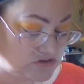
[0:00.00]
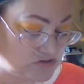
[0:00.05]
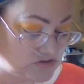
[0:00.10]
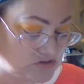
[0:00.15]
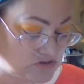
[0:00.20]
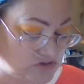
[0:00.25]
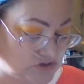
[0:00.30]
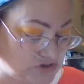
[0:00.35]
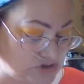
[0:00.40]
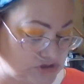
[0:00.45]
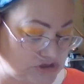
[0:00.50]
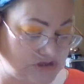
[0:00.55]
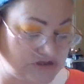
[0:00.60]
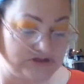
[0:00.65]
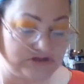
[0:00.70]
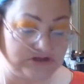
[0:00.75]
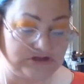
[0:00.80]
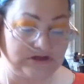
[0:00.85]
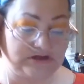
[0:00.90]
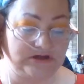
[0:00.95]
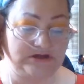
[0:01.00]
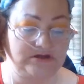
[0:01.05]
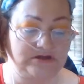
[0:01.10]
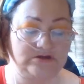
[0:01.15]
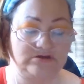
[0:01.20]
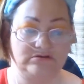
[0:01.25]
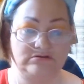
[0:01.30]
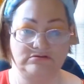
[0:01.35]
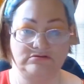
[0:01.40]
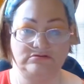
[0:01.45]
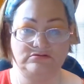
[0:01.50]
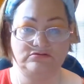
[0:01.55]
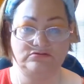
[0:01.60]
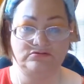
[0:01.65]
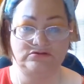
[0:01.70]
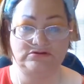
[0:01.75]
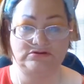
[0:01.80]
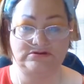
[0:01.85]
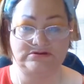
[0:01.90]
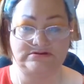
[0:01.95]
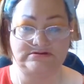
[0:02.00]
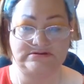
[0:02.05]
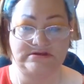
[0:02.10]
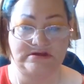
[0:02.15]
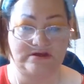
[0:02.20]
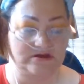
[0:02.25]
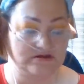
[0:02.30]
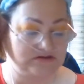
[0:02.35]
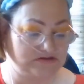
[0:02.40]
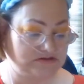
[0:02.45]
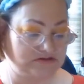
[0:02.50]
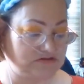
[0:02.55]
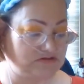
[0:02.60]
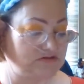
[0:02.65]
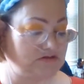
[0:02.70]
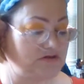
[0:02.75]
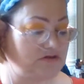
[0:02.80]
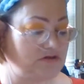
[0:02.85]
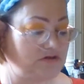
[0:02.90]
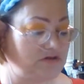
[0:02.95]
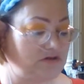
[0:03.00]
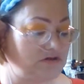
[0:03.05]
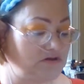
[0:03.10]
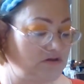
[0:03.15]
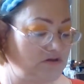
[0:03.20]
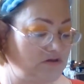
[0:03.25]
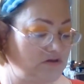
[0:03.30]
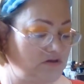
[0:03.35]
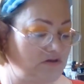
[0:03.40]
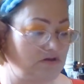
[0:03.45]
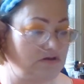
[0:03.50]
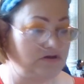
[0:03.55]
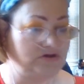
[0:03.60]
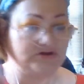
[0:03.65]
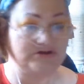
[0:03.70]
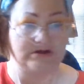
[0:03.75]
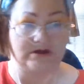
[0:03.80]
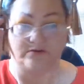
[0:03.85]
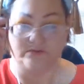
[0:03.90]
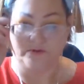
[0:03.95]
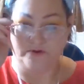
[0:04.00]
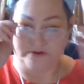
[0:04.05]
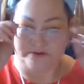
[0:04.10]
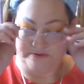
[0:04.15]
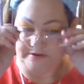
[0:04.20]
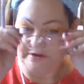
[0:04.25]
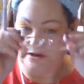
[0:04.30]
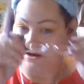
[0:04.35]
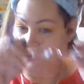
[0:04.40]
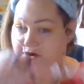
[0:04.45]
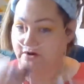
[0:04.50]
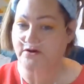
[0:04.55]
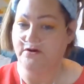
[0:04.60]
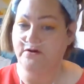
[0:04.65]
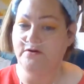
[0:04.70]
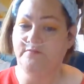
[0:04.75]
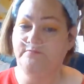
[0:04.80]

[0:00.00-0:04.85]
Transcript: GG, just that shade right there.